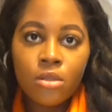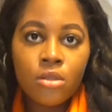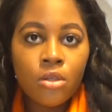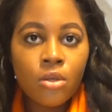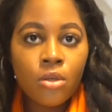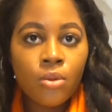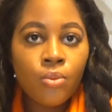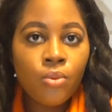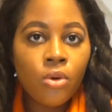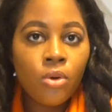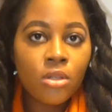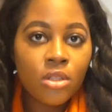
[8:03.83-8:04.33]

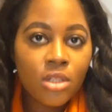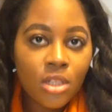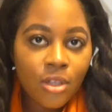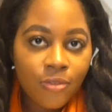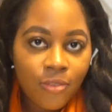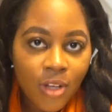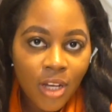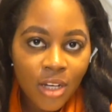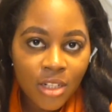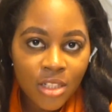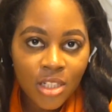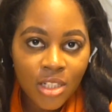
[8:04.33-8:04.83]
So once
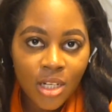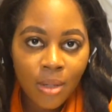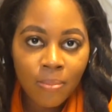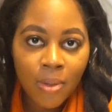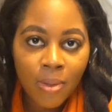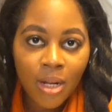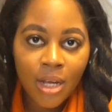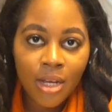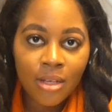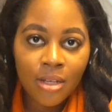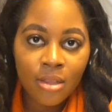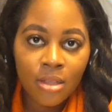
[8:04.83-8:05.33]
I've actually
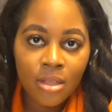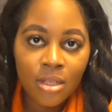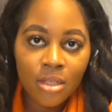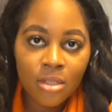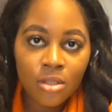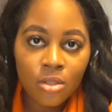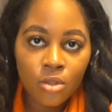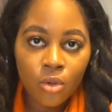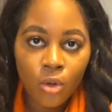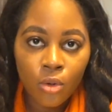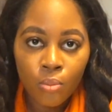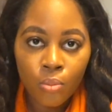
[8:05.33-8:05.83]
applied
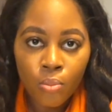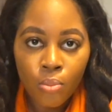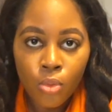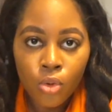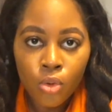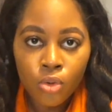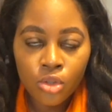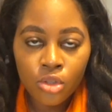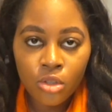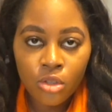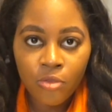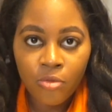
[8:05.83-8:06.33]
this on
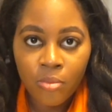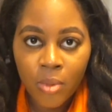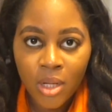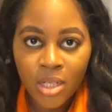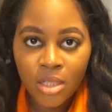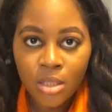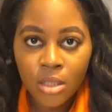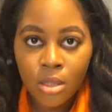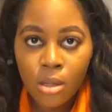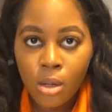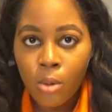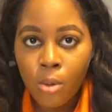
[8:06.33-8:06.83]
most of my
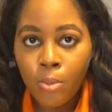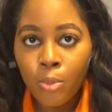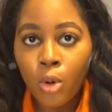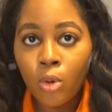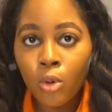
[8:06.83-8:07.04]
scalp,